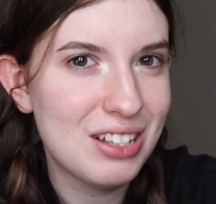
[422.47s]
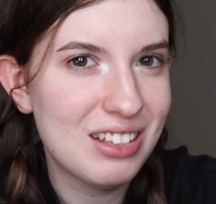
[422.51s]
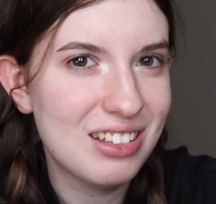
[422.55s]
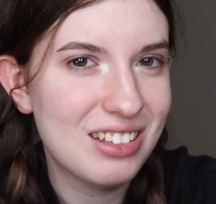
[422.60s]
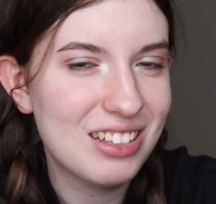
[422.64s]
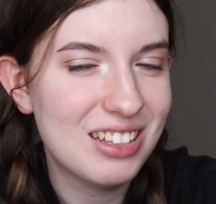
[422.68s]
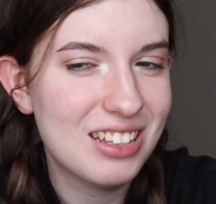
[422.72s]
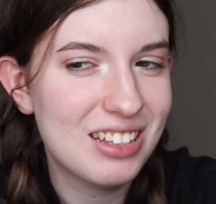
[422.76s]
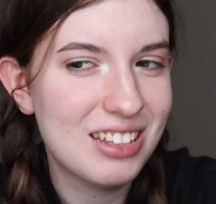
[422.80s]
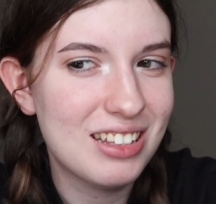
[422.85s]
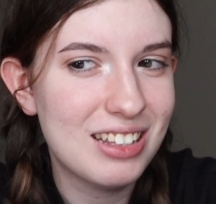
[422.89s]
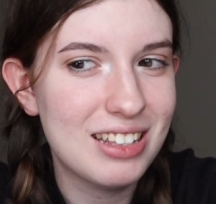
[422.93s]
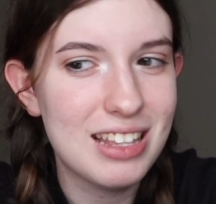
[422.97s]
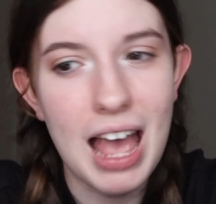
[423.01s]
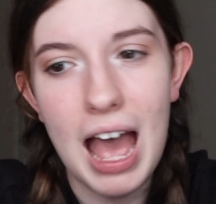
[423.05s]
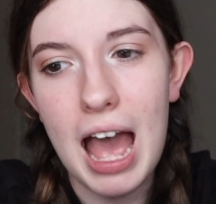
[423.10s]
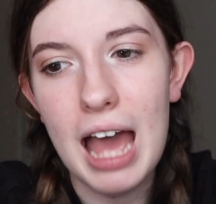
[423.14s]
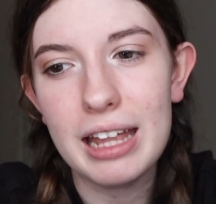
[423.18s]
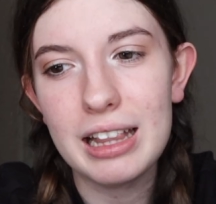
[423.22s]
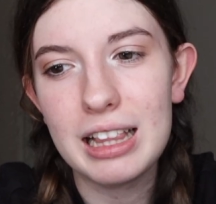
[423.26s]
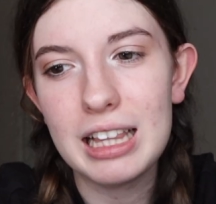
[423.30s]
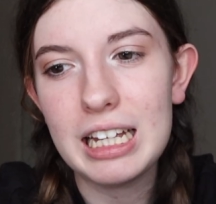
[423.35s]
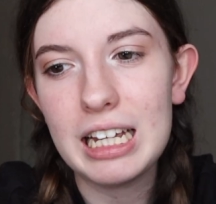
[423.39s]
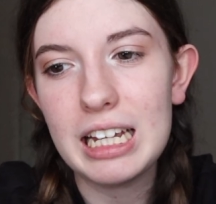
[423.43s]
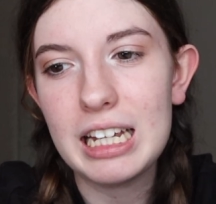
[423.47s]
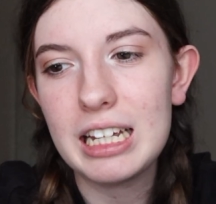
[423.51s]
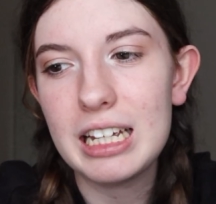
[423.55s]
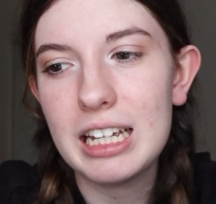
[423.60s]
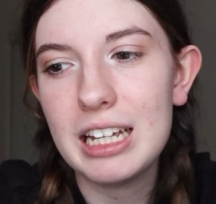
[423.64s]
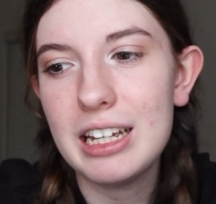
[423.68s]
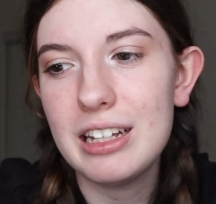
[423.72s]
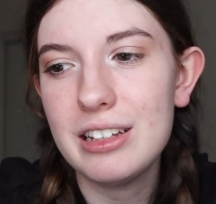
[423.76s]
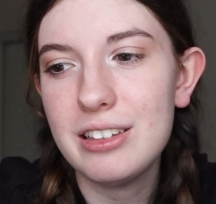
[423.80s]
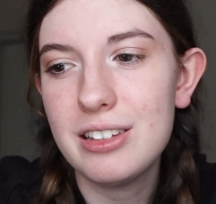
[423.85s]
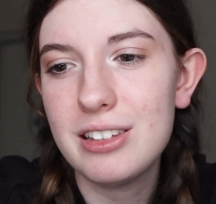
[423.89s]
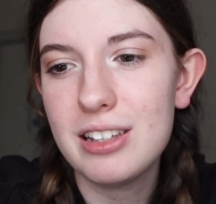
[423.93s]
Sadly,
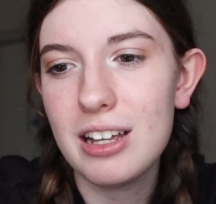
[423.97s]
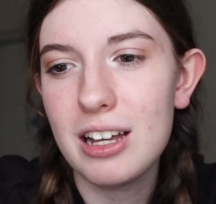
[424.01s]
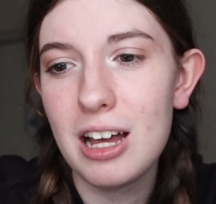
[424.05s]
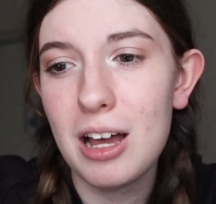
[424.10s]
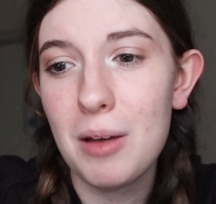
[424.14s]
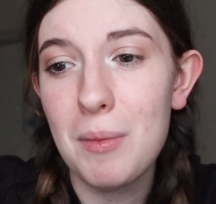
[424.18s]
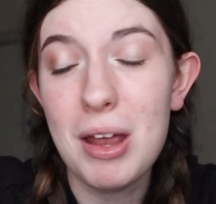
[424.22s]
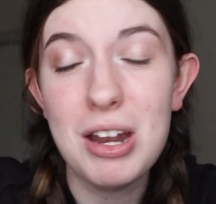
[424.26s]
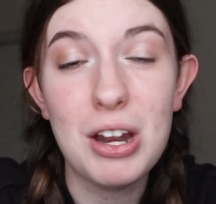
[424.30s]
it's an